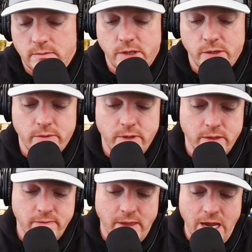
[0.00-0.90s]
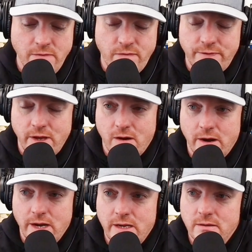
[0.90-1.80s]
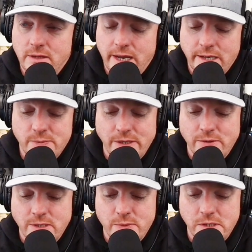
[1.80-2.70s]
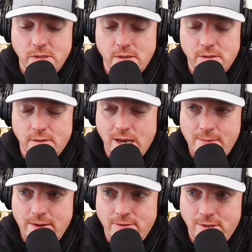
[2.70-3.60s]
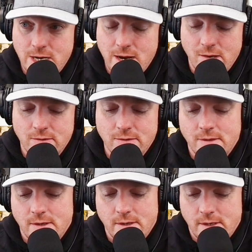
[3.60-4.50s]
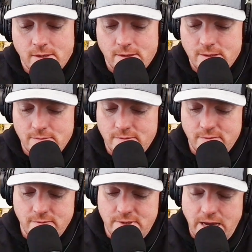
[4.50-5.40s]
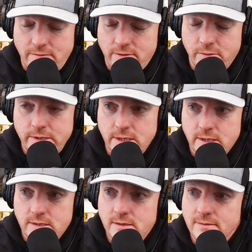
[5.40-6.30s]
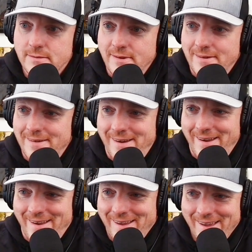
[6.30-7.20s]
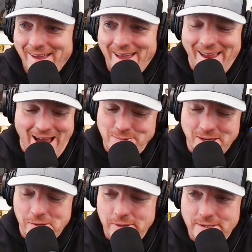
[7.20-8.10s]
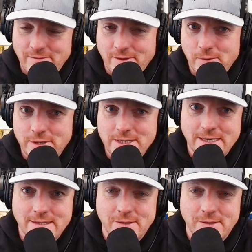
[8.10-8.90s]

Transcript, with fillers: Wow, dude, the 850 RE, the 8-speed transmission that came out in the JL, saved the 3.6. It absolutely saved the 3.6.